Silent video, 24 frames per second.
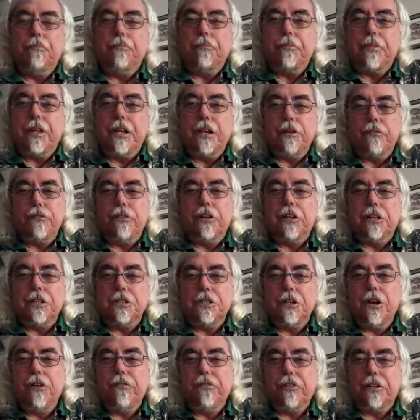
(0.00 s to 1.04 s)
In a
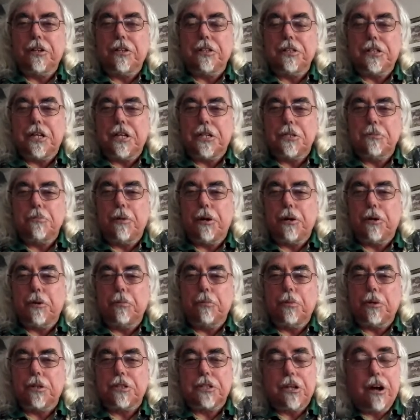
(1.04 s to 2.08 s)
philosophical sense, my own
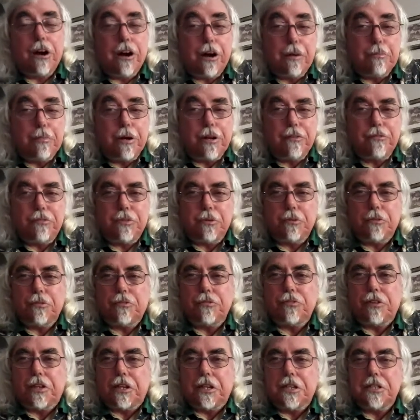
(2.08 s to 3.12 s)
books are my view of
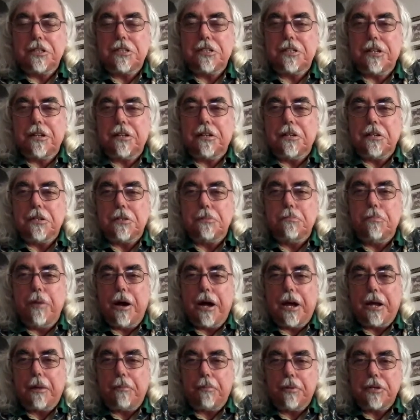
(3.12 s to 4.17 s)
things. It is
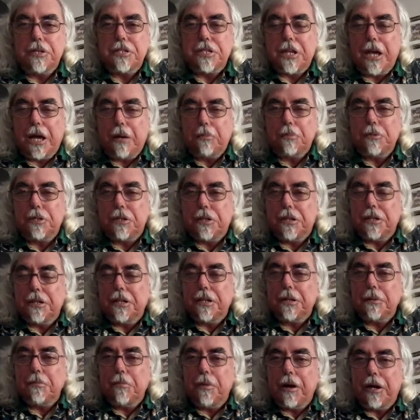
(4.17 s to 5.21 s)
my perception
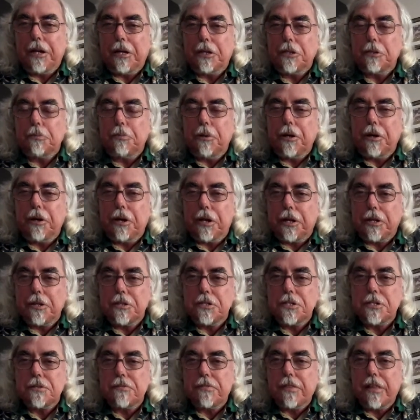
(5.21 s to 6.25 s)
and my
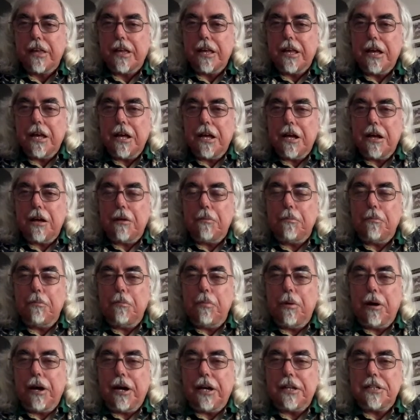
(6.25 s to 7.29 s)
experience.
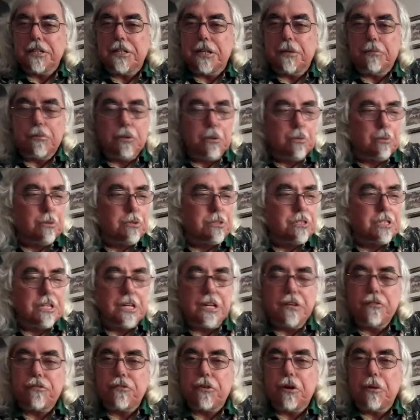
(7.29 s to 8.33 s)
But you will
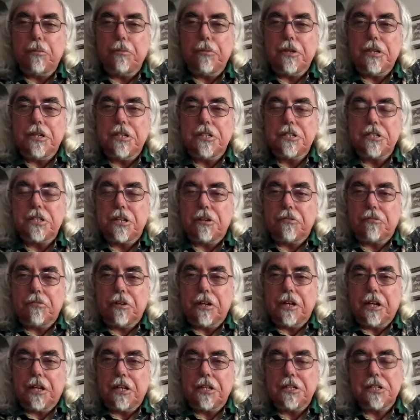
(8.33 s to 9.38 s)
see from these
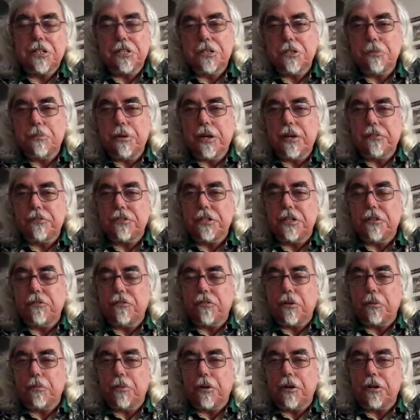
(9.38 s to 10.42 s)
readings, as you may have seen
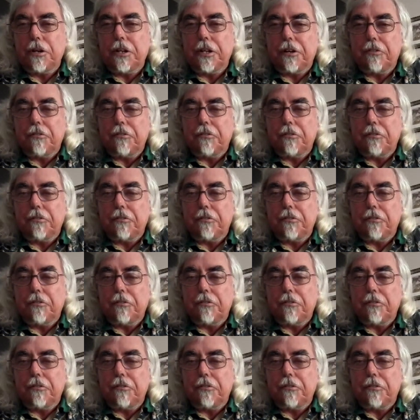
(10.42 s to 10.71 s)
from earlier